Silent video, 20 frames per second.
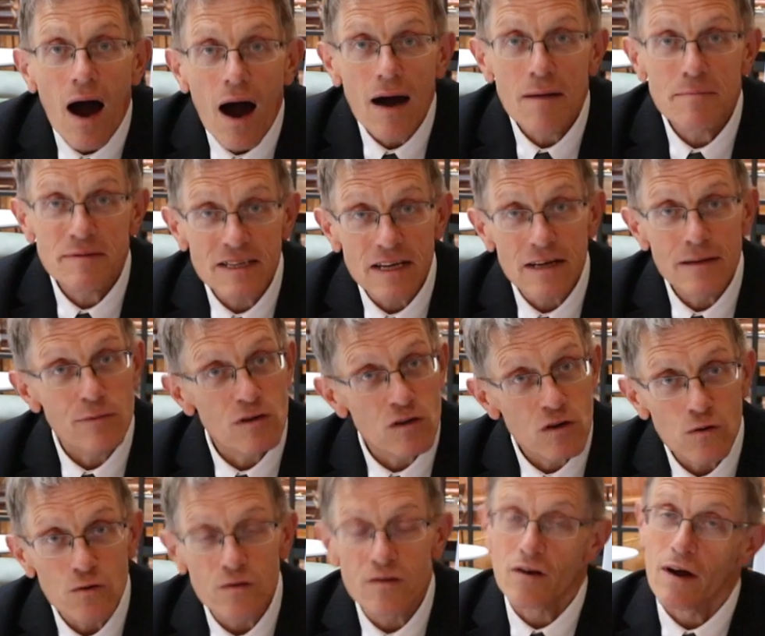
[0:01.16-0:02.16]
I'm Simon
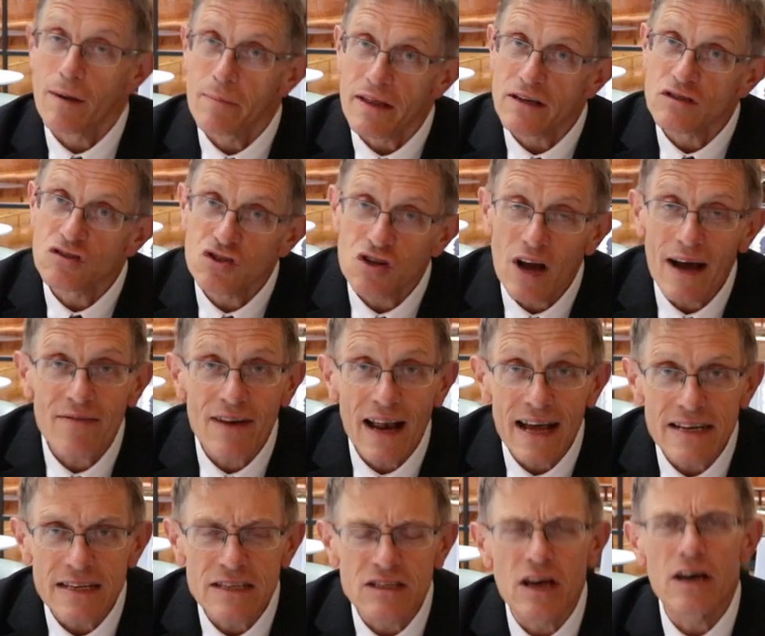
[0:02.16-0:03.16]
Calder, I'm the travel
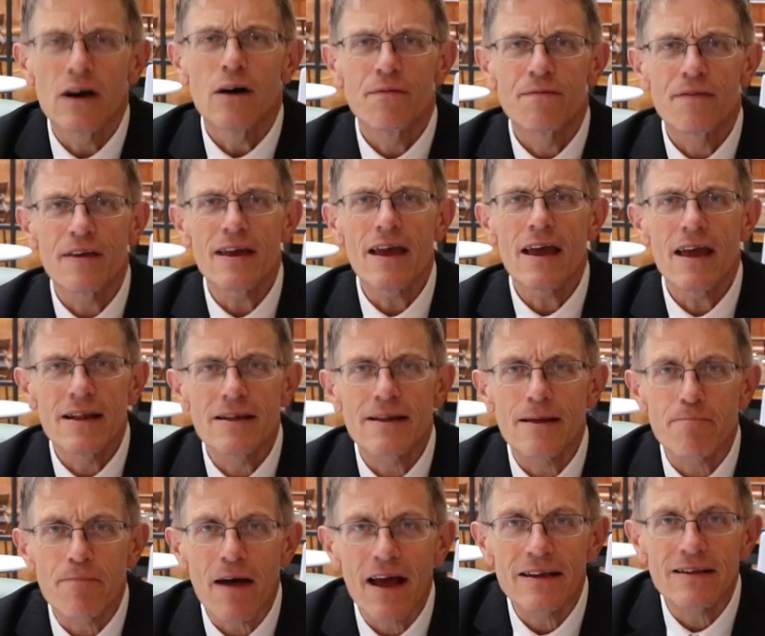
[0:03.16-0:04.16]
editor of The
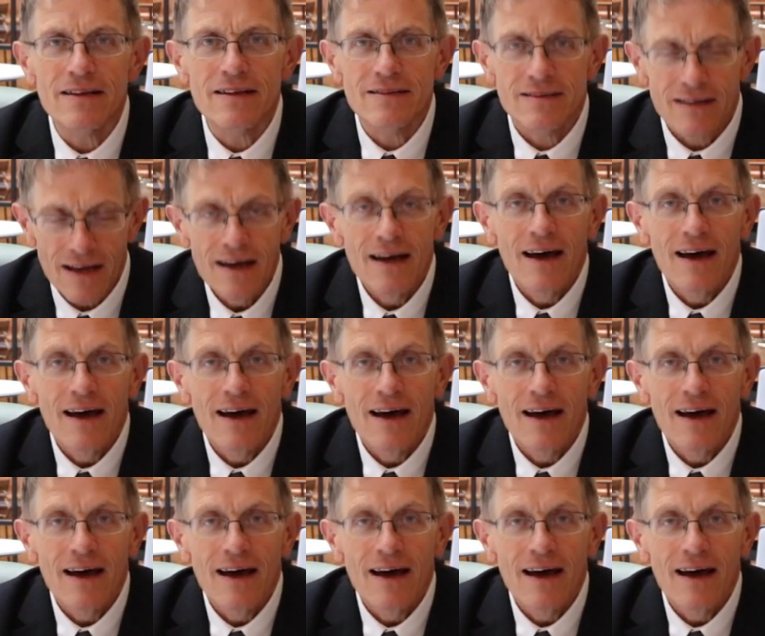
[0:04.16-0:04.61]
Independent,